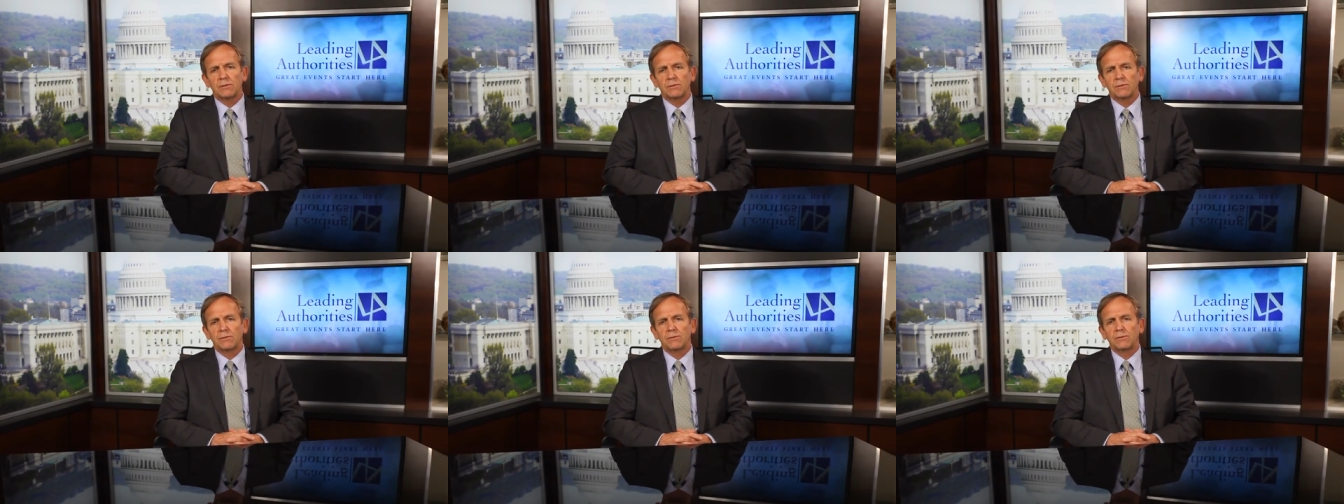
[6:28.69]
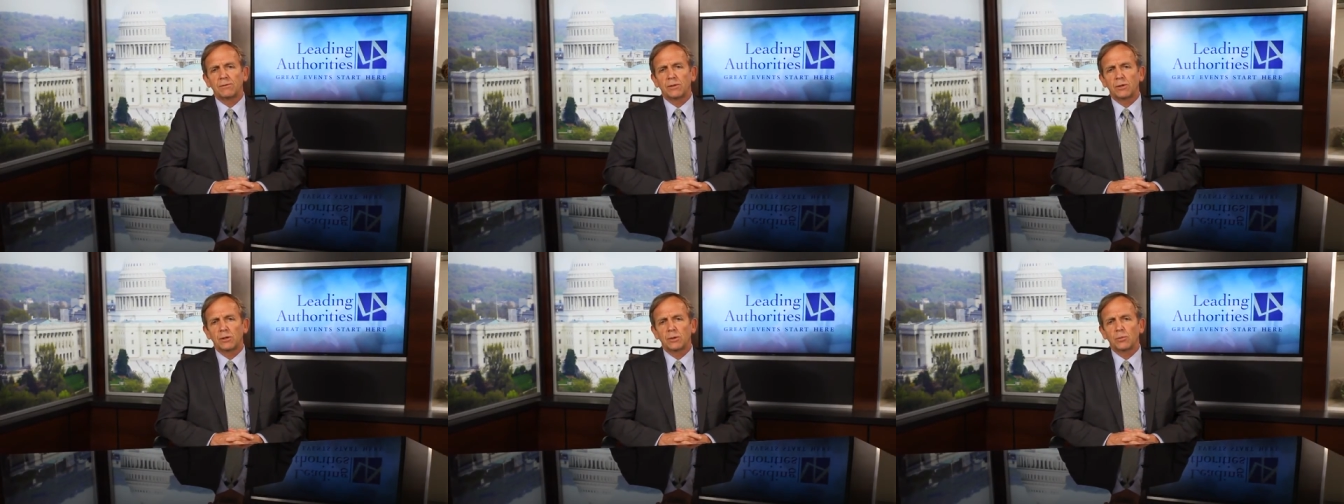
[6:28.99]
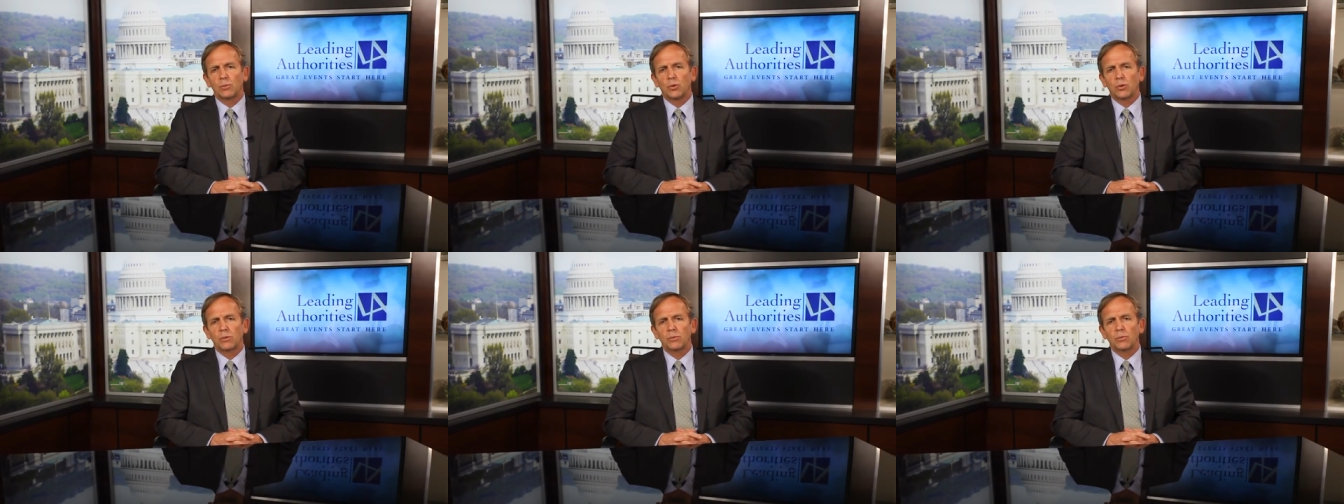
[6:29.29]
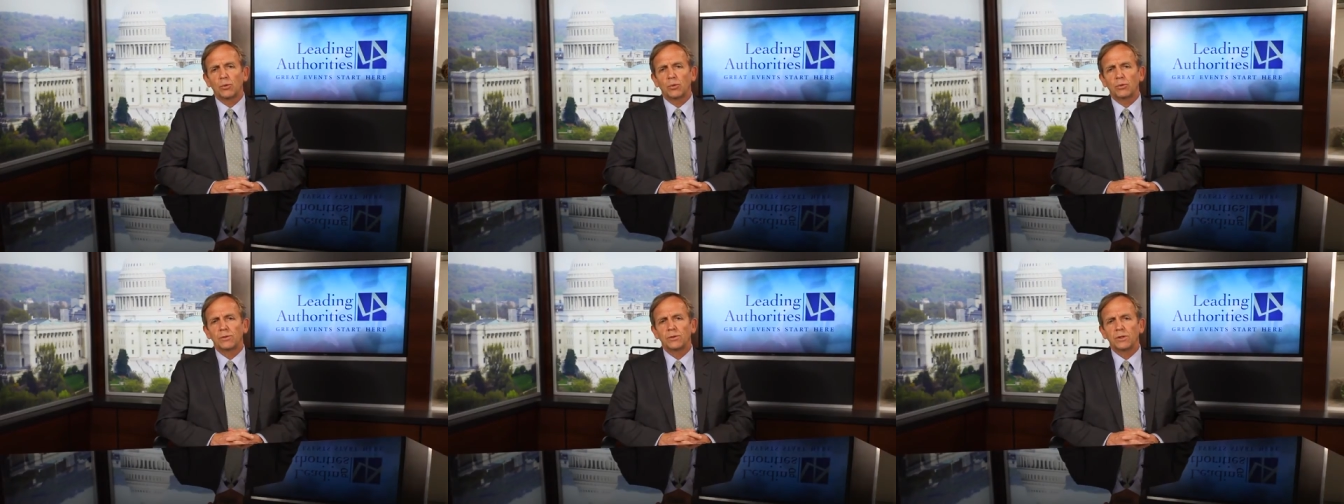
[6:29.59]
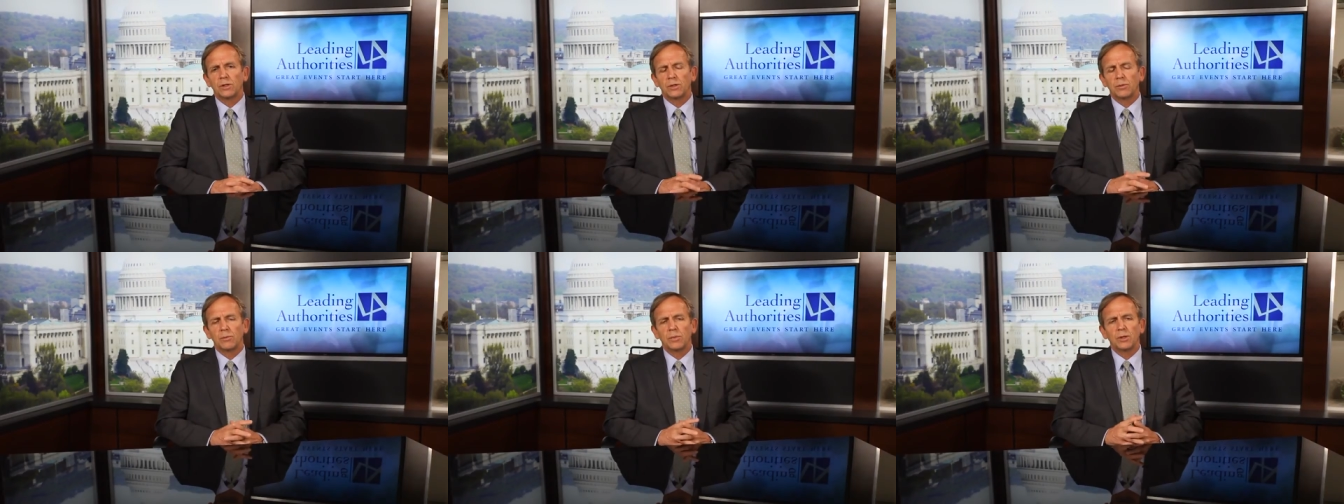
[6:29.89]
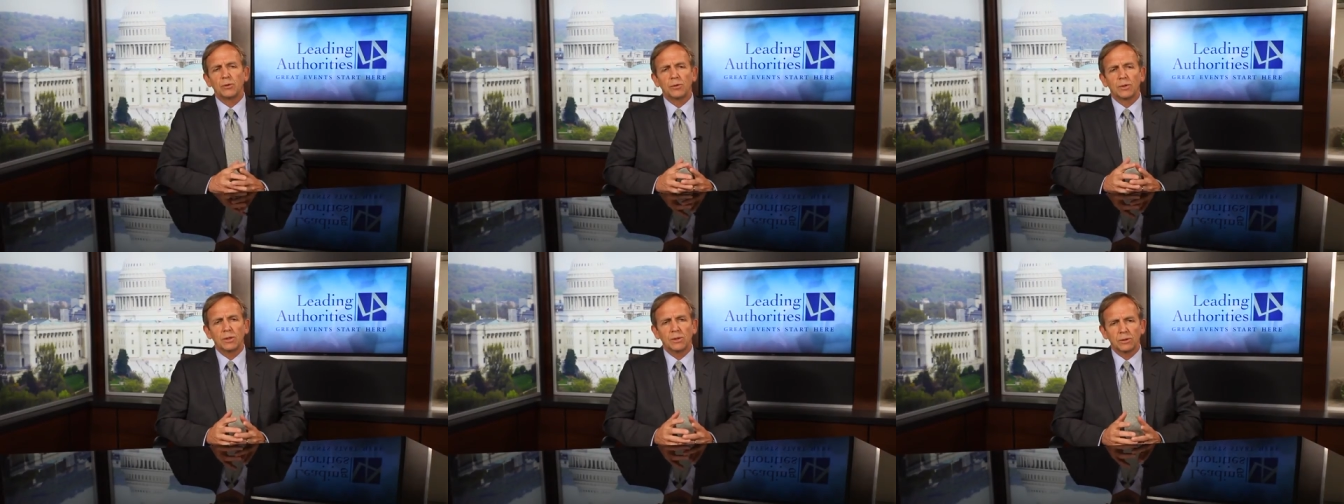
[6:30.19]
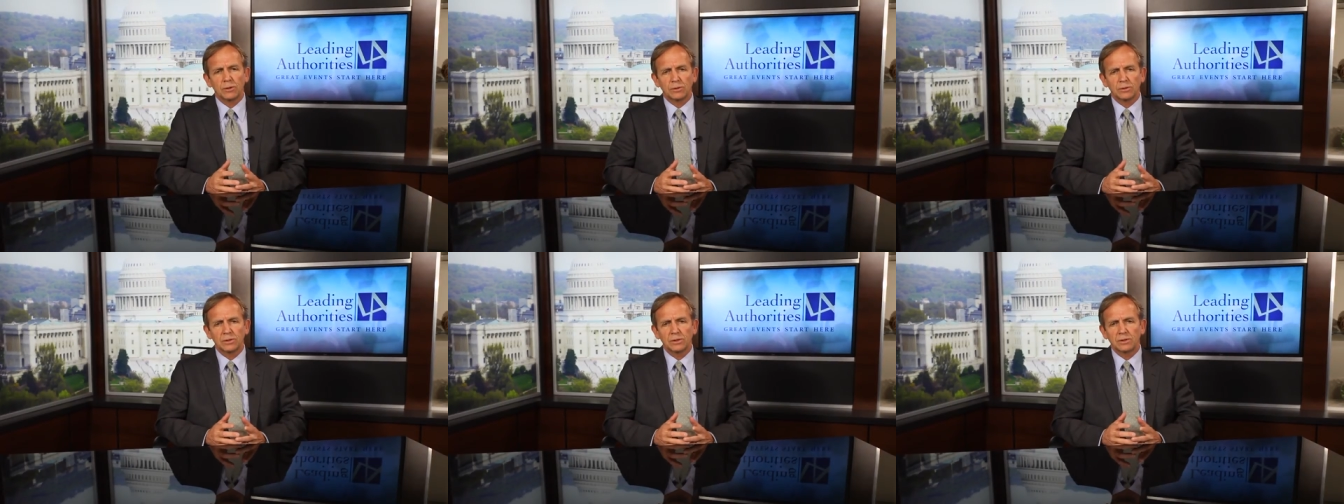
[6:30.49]
far more important that it be
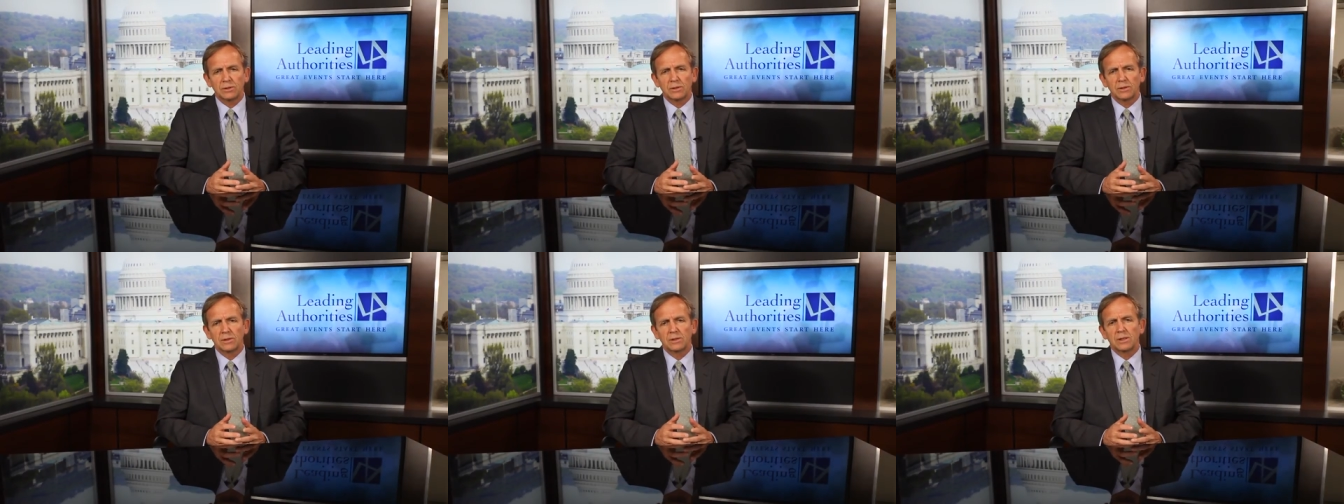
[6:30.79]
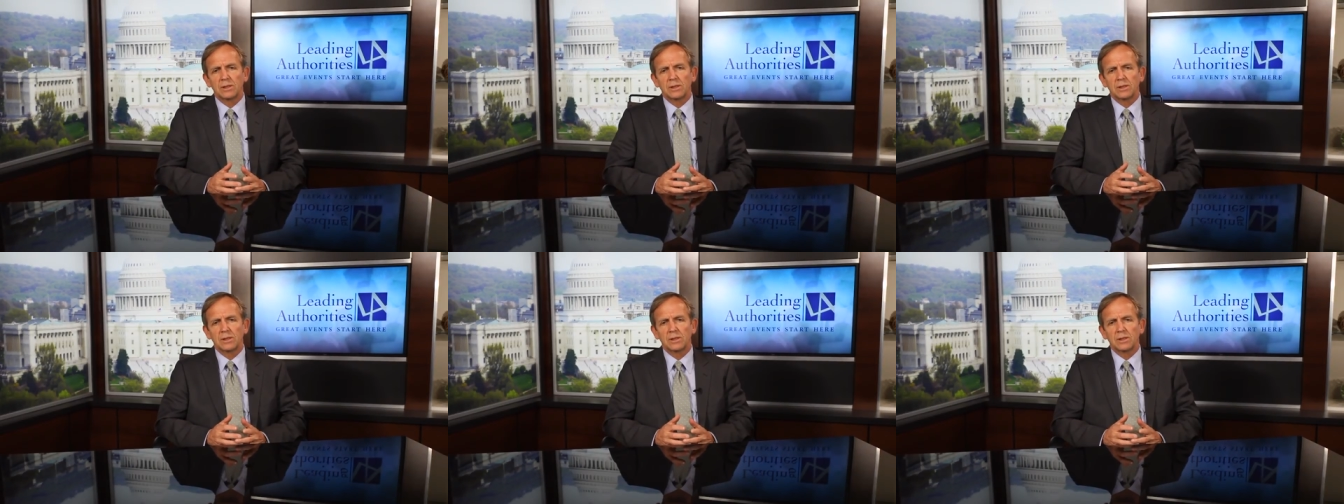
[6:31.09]
rehearsed